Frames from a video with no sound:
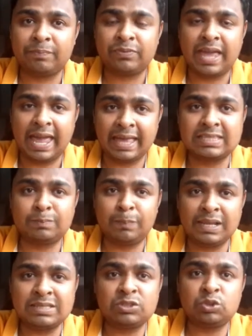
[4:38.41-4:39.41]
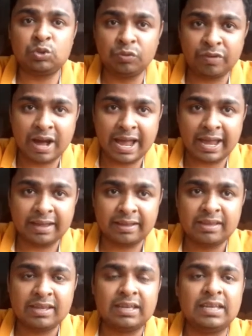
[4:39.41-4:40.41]
X plus 2y
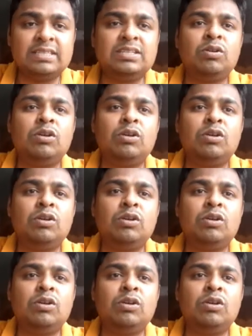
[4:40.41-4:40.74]
is equal